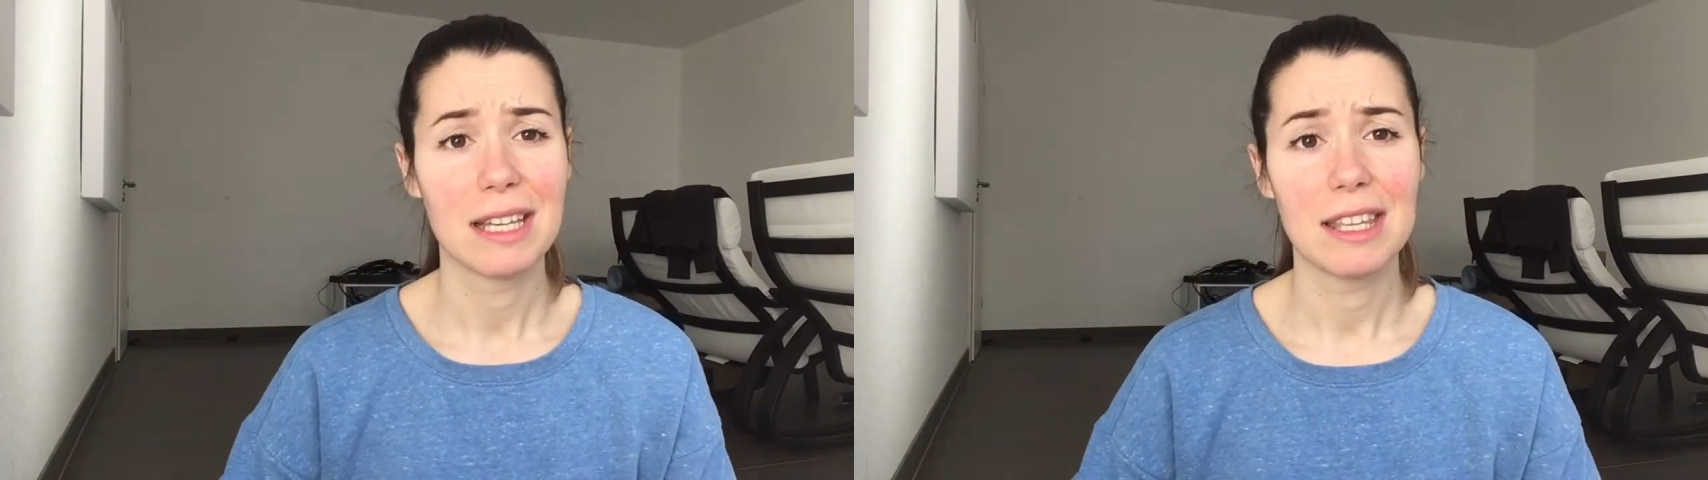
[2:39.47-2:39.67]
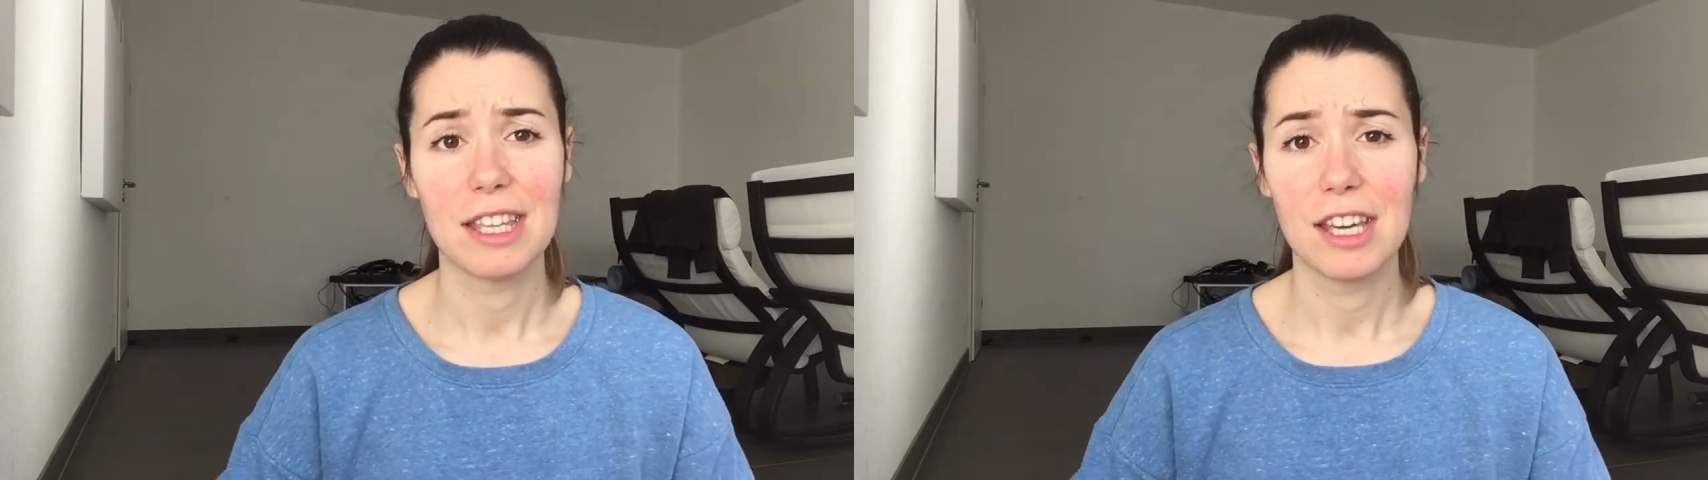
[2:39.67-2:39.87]

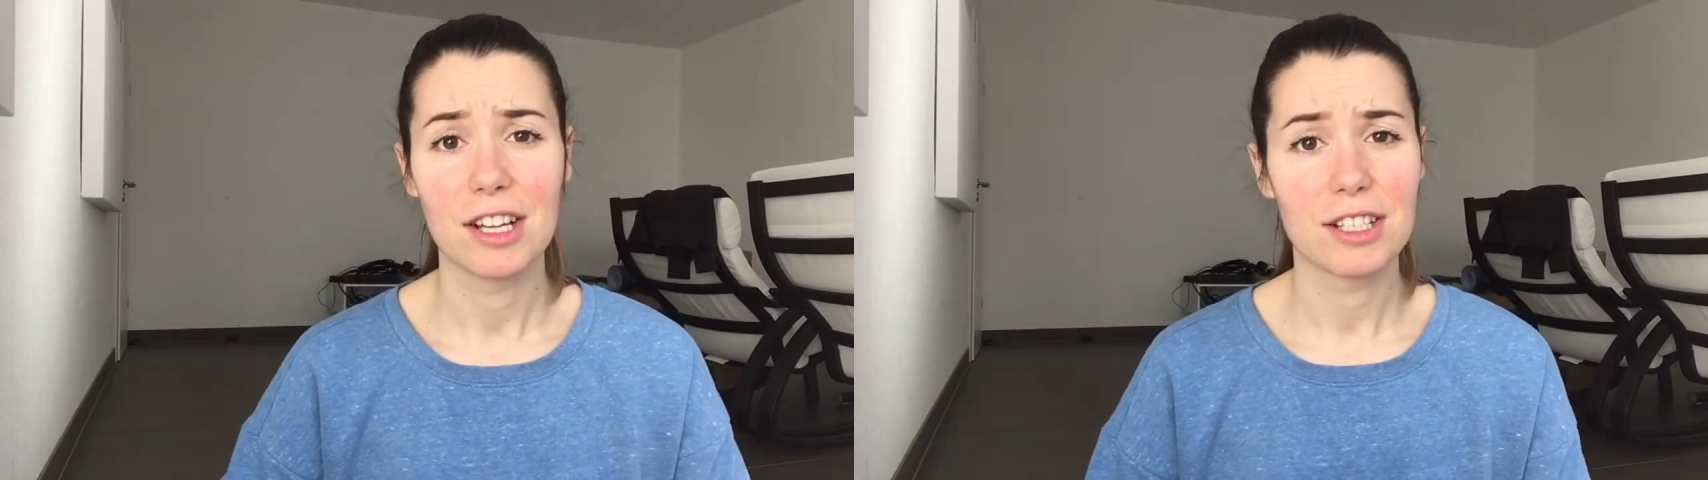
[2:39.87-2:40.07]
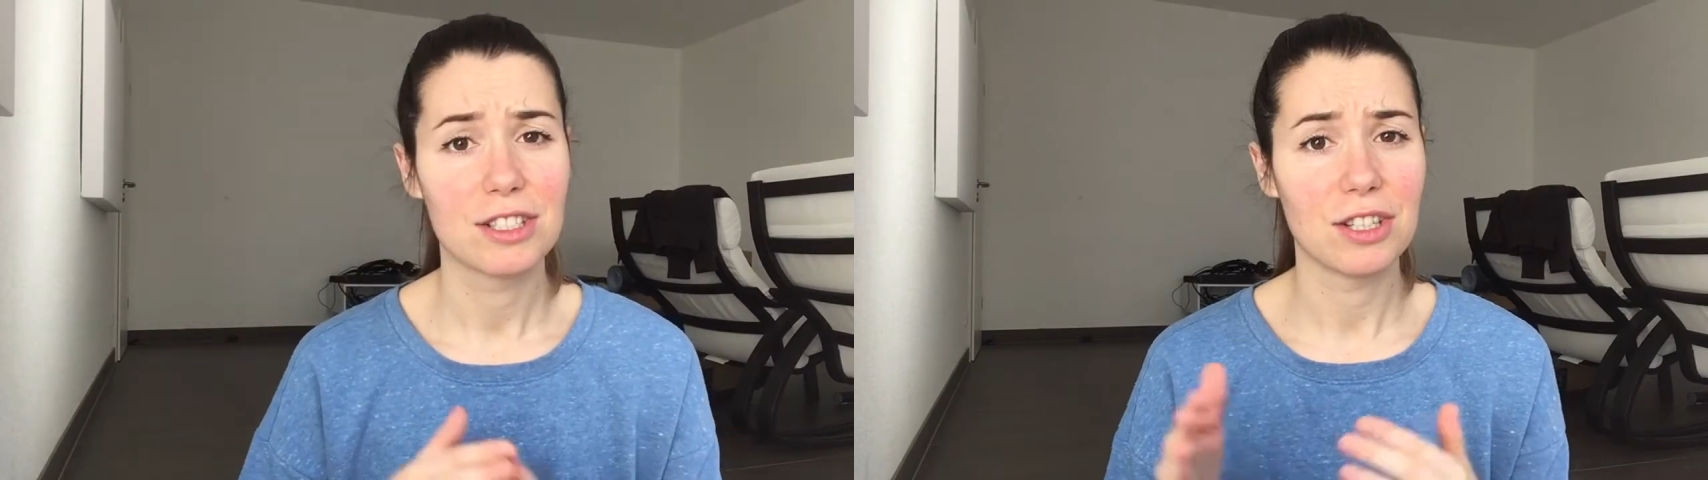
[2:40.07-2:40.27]

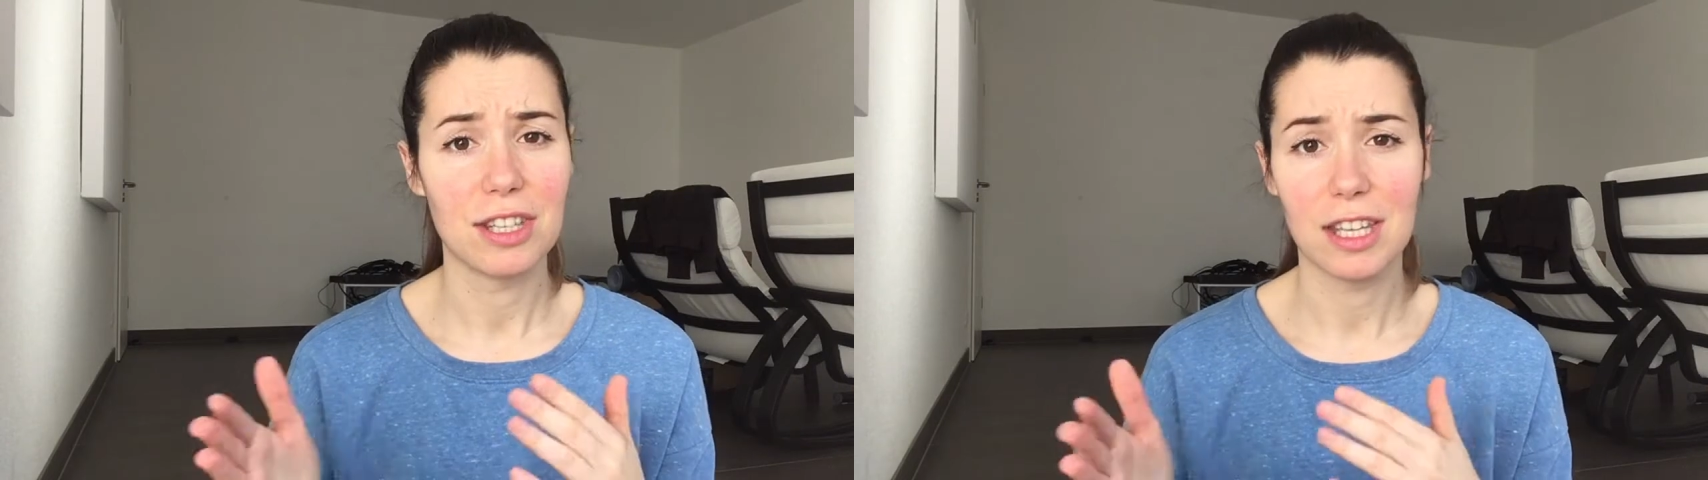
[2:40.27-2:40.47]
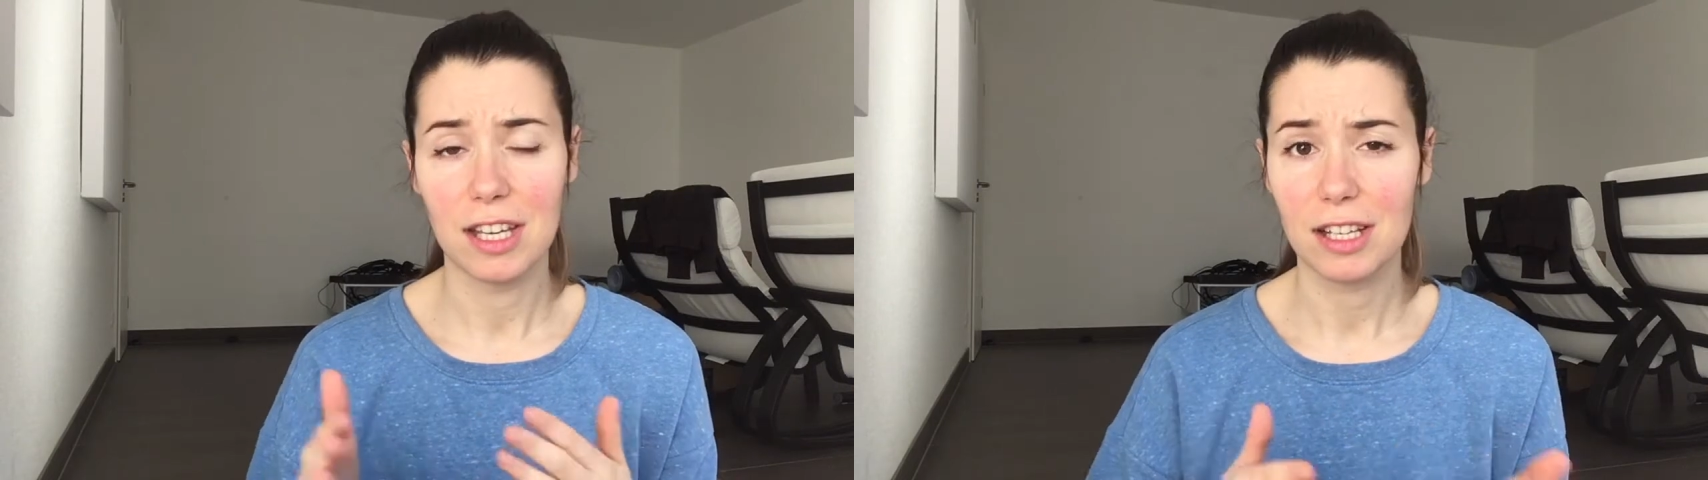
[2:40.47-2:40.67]
year to
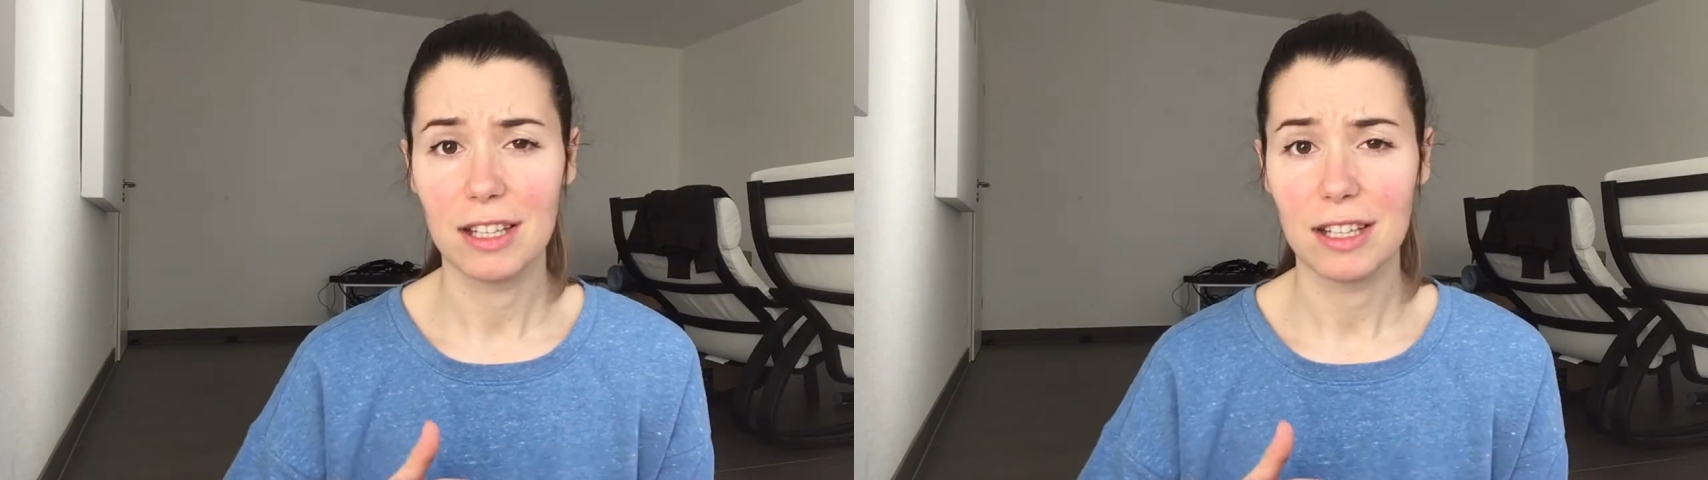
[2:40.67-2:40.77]
year,